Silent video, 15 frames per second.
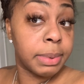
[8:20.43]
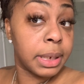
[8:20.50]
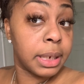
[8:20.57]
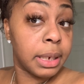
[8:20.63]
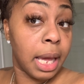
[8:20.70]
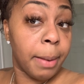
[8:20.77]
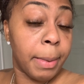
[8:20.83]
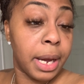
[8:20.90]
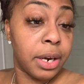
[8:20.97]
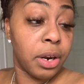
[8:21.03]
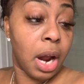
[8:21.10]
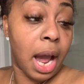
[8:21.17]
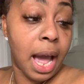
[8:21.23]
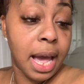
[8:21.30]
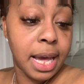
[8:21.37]
like my under
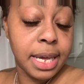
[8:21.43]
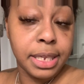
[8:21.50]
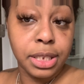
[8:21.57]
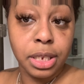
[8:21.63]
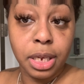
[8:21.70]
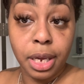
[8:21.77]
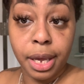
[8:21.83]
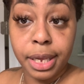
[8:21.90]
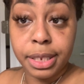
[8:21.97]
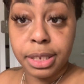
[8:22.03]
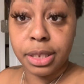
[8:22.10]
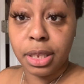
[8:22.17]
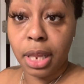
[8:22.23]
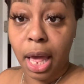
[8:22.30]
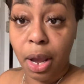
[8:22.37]
eyes is
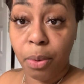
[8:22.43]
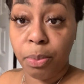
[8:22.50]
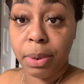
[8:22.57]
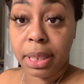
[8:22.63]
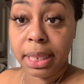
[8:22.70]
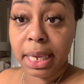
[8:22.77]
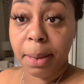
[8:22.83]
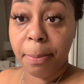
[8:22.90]
like really